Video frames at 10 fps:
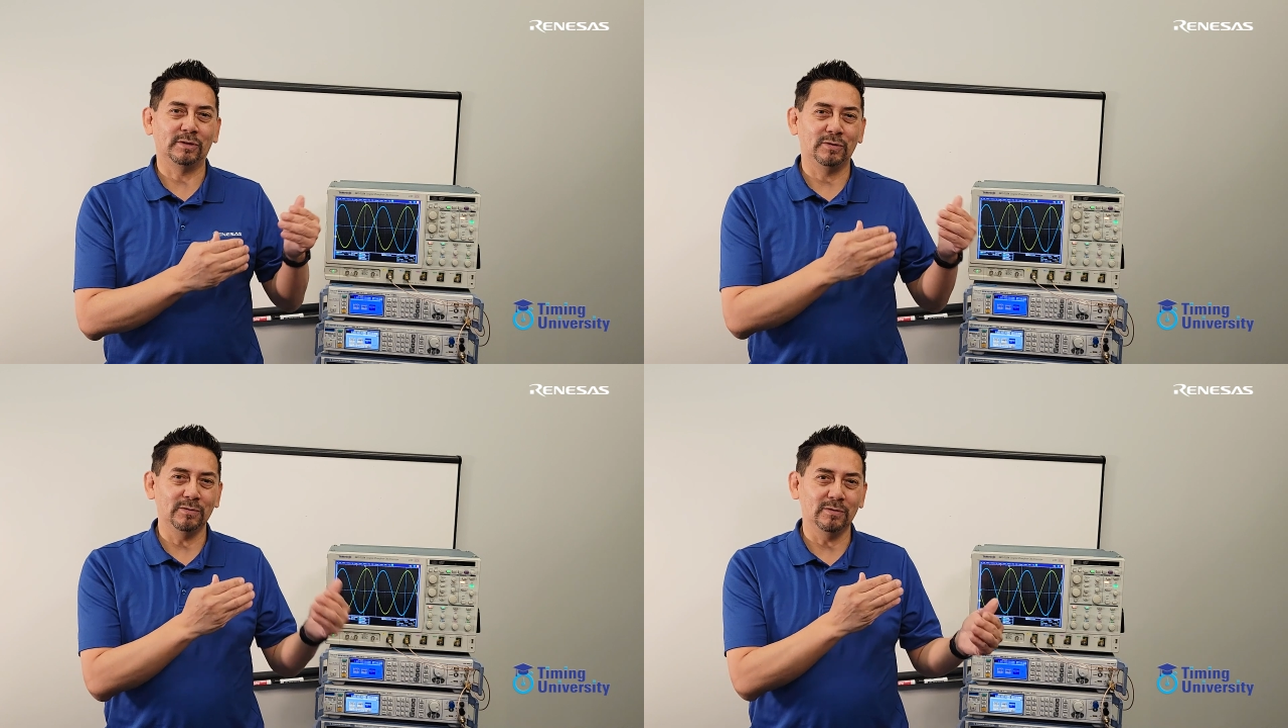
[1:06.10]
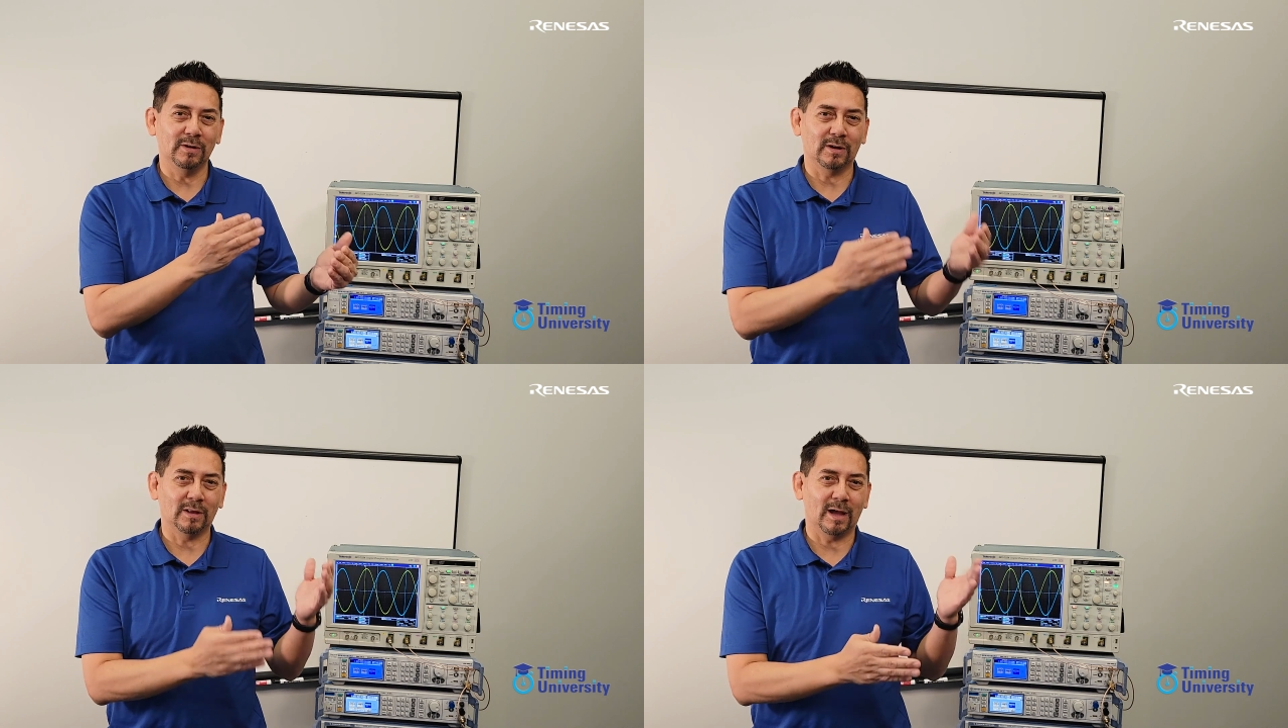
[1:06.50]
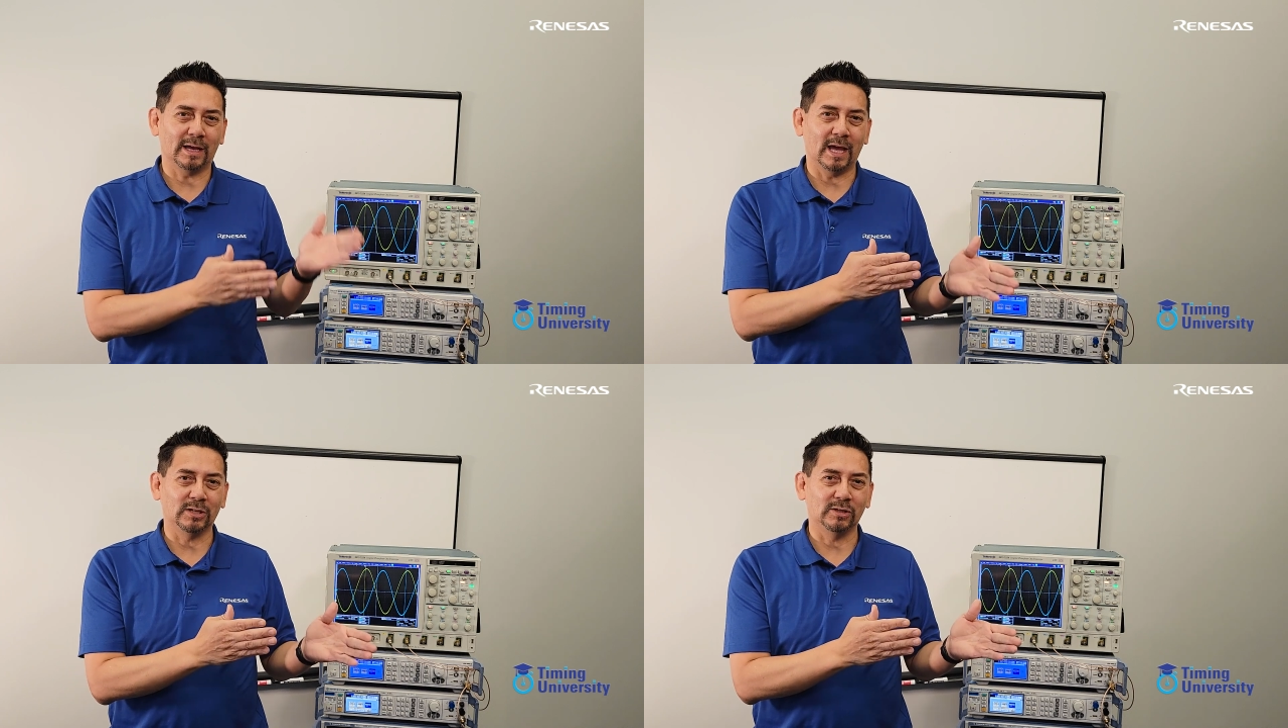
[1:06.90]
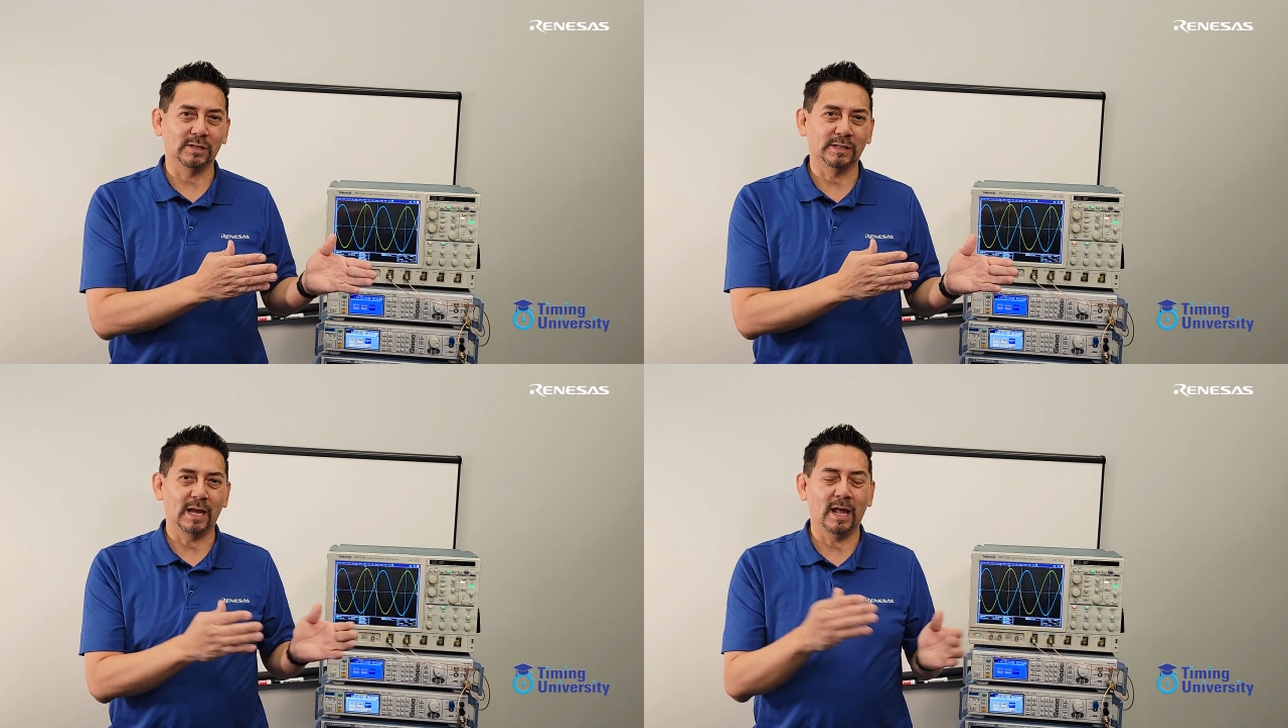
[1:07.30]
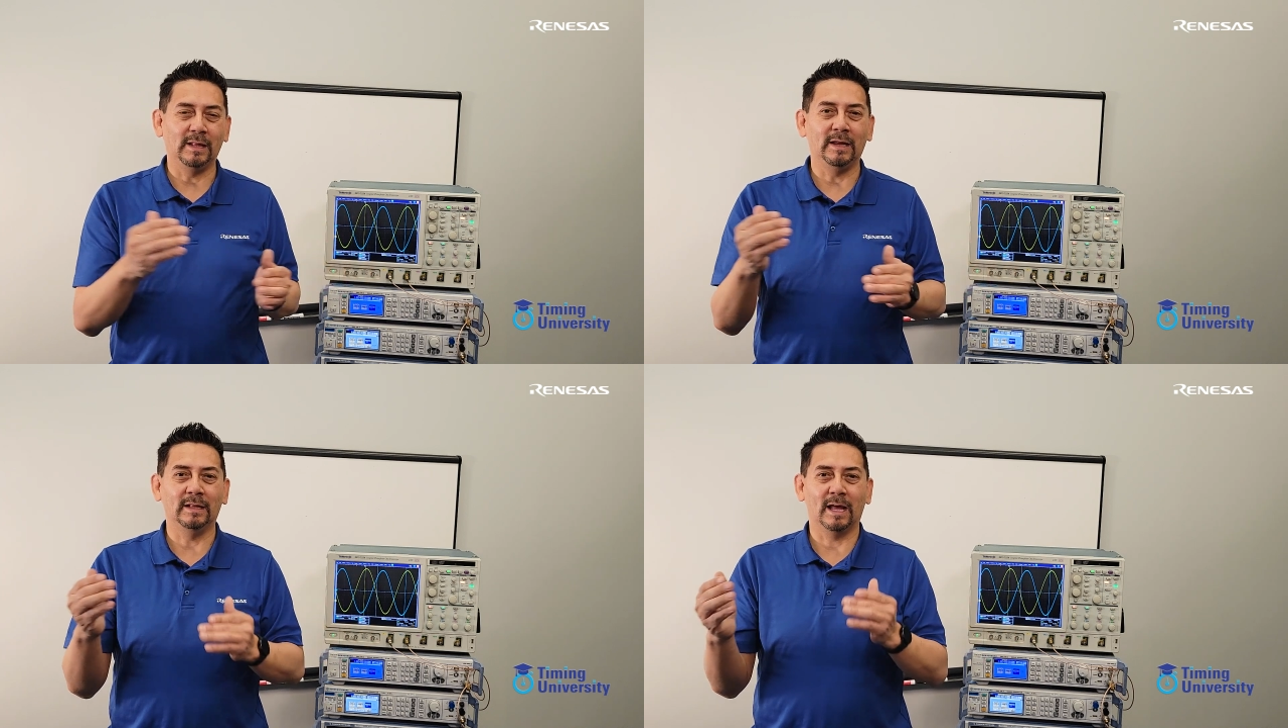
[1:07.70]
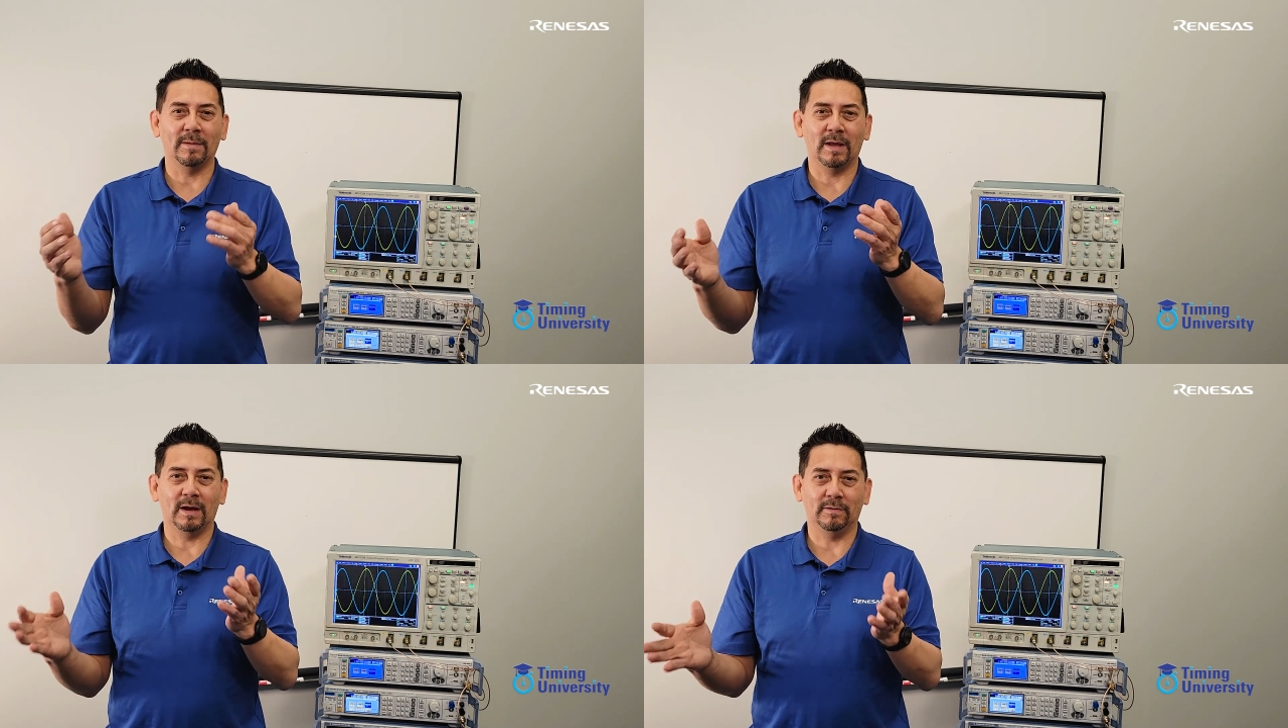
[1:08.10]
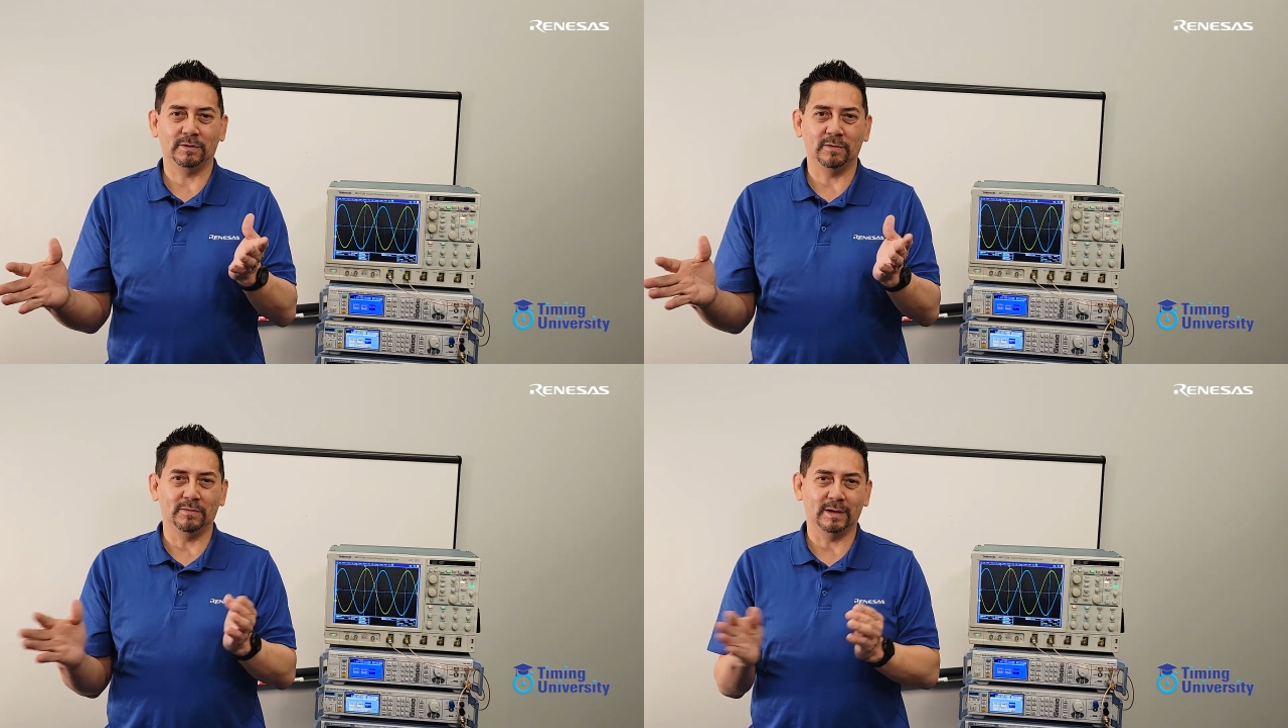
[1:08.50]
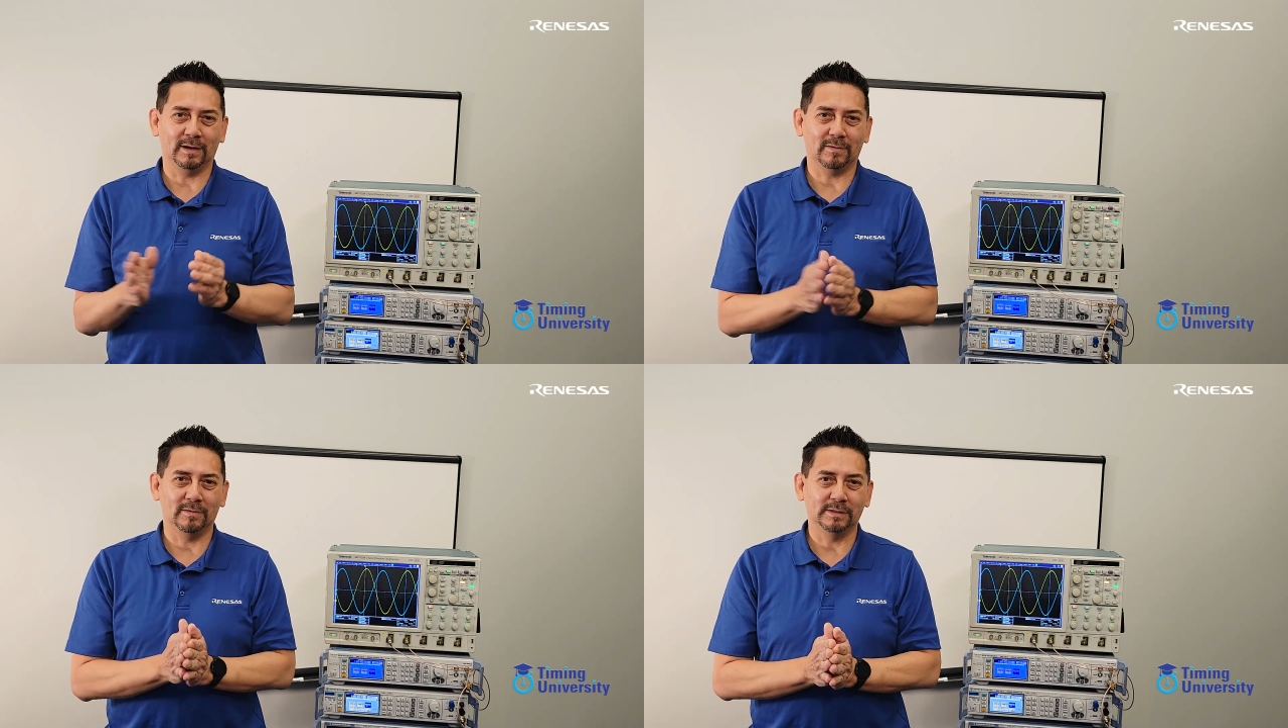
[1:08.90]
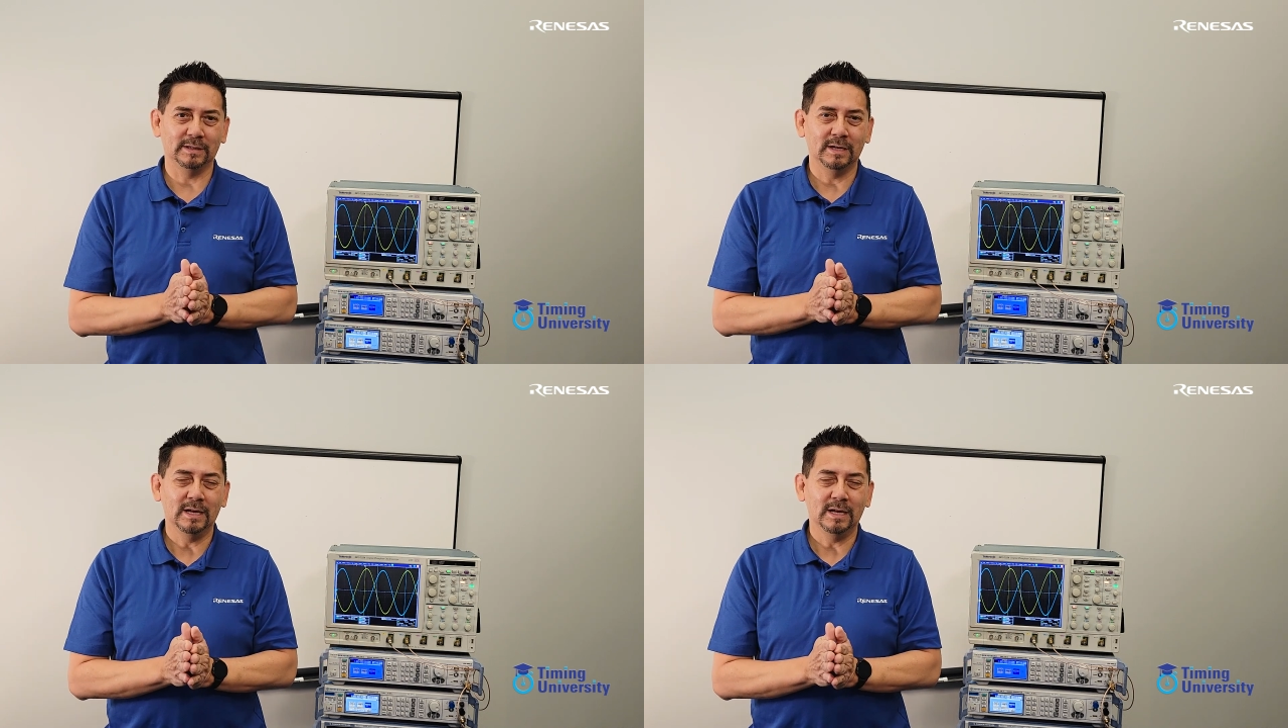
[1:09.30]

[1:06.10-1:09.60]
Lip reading: two clock edges and the alignment of two vehicles.